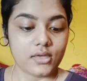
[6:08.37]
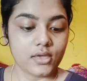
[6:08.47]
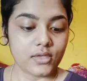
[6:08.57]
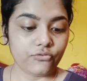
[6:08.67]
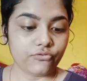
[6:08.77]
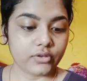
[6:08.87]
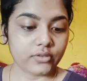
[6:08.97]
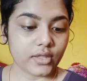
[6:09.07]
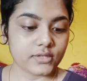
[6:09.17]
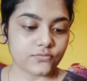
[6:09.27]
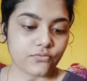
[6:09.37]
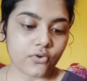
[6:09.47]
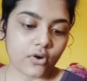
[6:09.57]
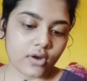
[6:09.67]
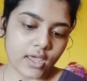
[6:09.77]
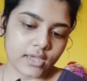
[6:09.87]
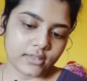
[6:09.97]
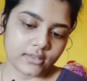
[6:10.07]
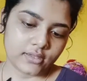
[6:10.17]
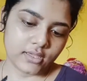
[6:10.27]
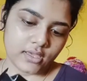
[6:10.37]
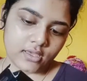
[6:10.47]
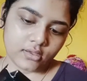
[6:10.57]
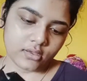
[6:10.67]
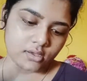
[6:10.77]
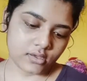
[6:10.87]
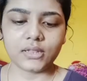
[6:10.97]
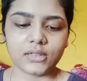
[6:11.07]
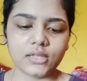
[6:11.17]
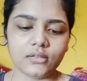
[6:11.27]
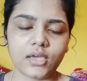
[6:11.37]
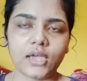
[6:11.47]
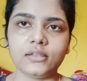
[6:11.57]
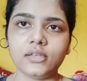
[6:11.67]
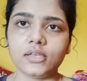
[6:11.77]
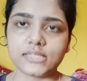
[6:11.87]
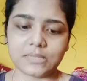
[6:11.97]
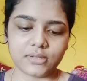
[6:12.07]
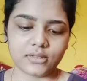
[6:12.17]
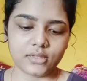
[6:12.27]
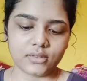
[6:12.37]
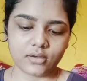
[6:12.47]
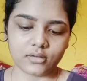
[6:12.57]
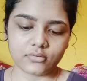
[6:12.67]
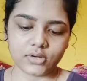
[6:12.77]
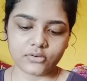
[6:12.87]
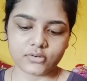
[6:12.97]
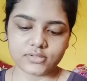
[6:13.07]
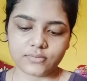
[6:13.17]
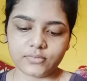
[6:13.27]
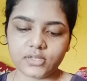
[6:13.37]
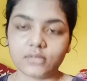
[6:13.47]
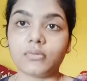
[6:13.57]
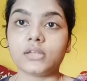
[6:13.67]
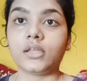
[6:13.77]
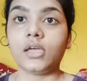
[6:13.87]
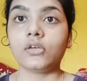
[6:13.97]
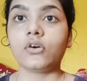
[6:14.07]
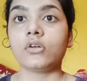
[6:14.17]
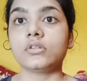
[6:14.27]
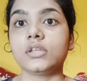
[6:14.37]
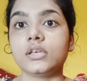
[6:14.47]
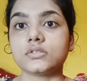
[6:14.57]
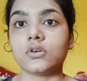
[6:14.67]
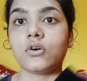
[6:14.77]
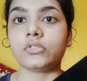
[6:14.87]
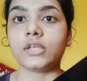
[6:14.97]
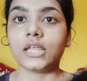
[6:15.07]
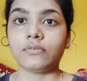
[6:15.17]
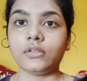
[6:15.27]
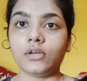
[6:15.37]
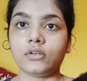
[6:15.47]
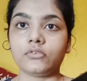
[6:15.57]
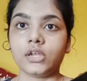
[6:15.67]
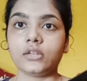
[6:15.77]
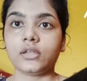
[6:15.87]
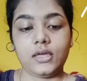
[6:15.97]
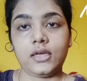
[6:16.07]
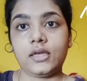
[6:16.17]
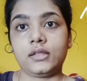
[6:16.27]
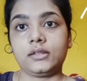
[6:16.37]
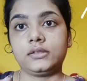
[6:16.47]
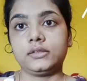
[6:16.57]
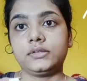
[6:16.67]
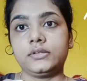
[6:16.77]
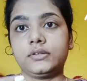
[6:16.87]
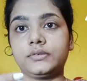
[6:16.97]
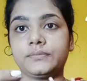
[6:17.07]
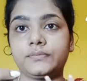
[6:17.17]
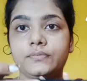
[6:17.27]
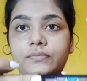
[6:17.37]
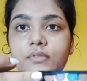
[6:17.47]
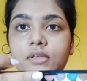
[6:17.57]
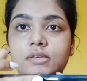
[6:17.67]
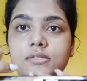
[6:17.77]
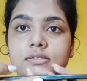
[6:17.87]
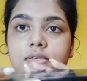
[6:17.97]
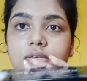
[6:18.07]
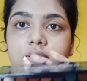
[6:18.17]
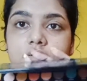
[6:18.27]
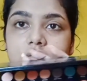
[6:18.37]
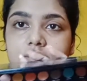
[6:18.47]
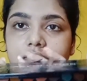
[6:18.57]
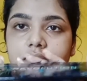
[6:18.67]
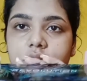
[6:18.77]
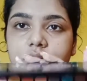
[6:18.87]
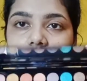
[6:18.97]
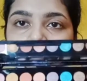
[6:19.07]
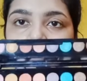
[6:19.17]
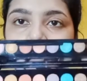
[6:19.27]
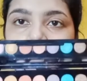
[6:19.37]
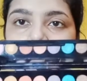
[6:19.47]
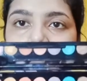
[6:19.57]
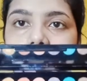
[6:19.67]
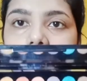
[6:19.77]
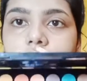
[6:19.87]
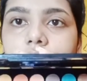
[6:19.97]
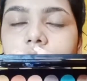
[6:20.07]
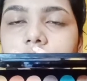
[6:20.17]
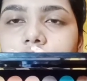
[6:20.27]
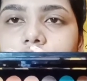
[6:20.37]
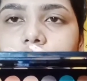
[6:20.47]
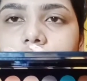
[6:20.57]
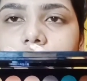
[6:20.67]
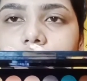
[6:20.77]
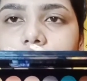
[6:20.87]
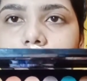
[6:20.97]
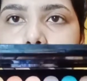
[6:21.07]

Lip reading: is retails for I think 1700 or something, but I got this on 1100. And this is the actual